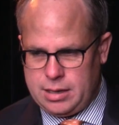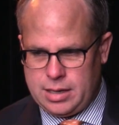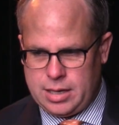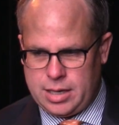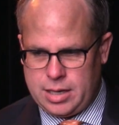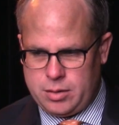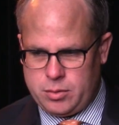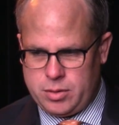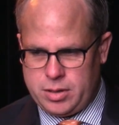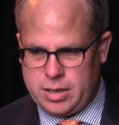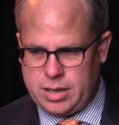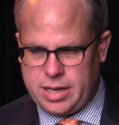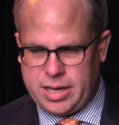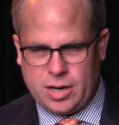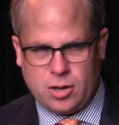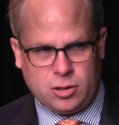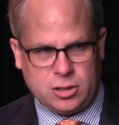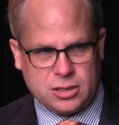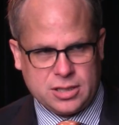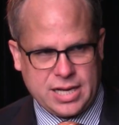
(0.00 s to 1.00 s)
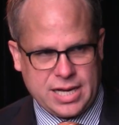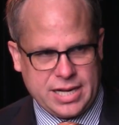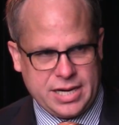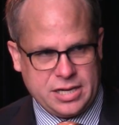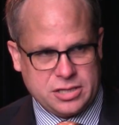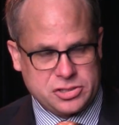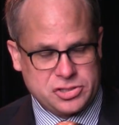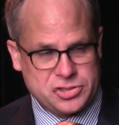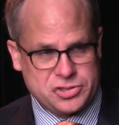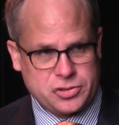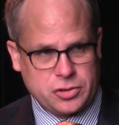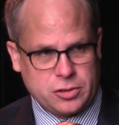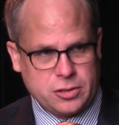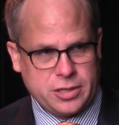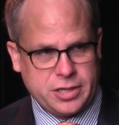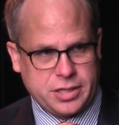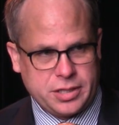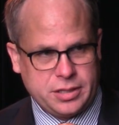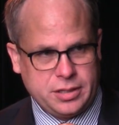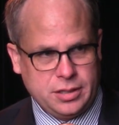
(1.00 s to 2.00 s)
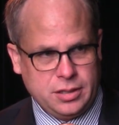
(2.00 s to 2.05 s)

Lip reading: it all kind of started